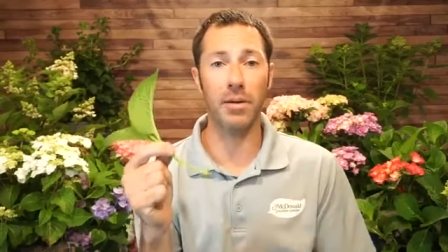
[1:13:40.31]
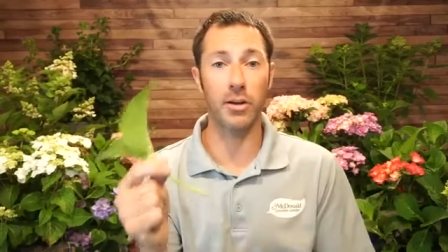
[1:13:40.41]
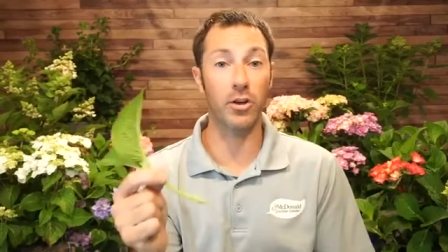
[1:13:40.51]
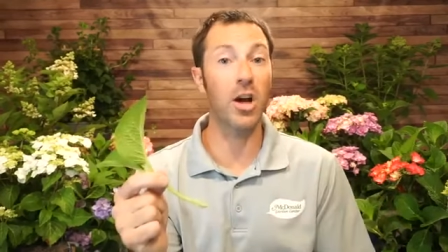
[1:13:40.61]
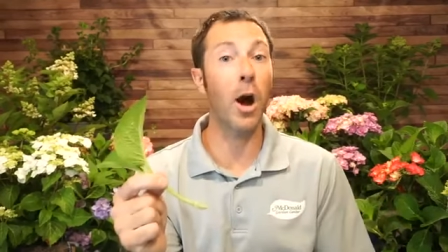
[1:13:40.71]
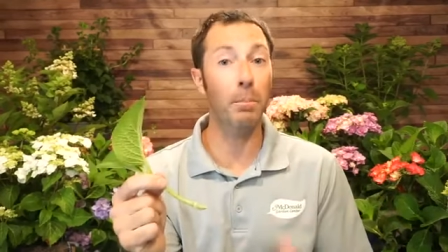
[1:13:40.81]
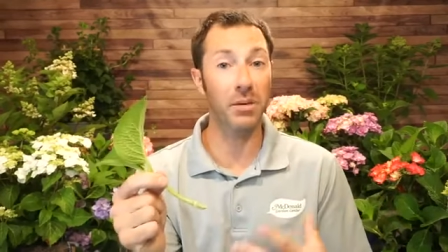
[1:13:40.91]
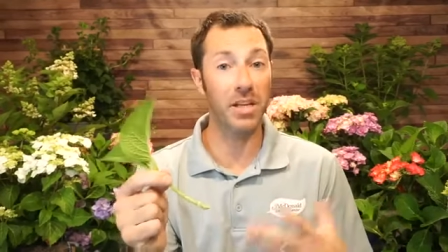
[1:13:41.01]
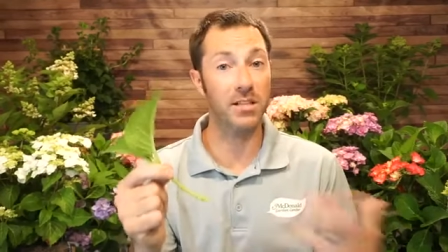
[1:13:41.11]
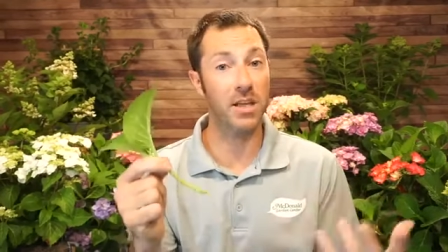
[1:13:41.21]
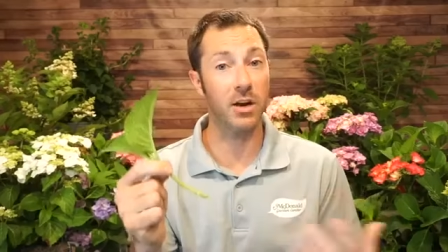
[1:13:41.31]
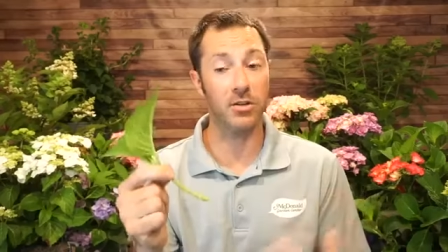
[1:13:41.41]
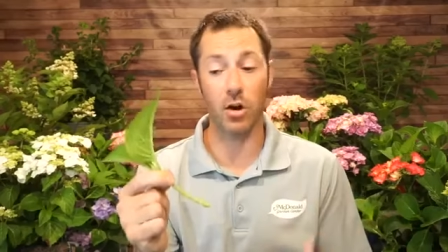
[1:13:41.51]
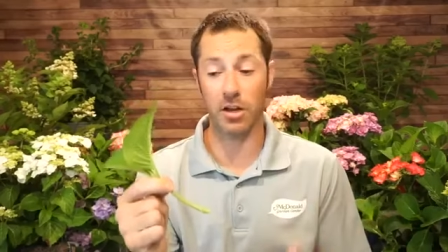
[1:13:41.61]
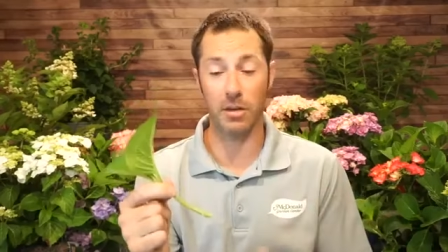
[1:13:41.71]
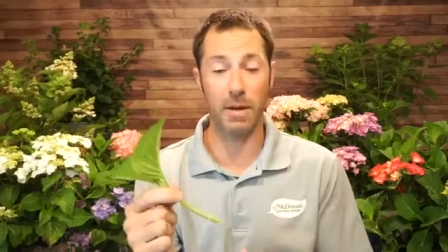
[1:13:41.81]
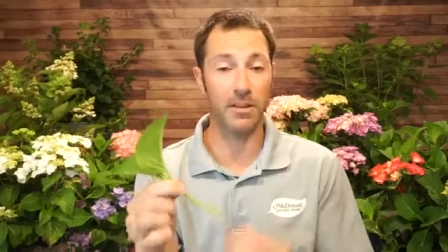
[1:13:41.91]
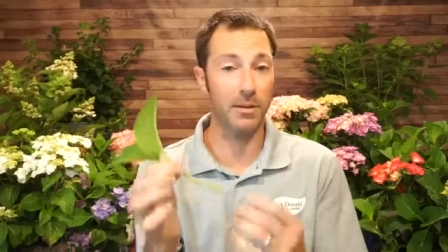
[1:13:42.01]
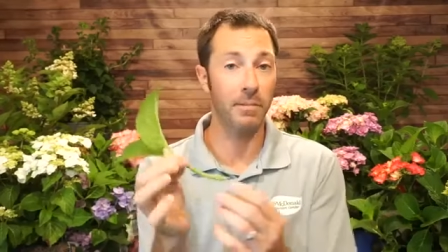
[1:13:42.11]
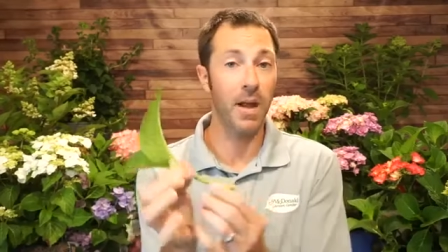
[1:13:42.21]
bigger companies that are talking
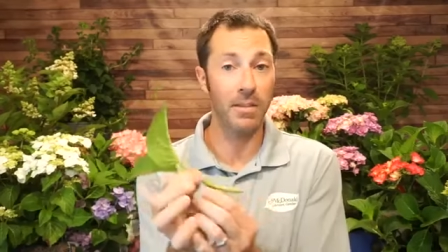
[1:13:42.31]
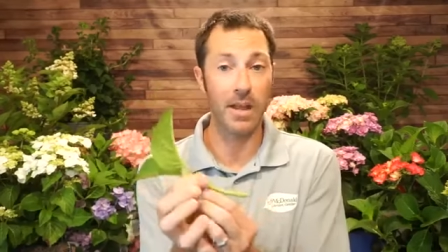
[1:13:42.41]
about them.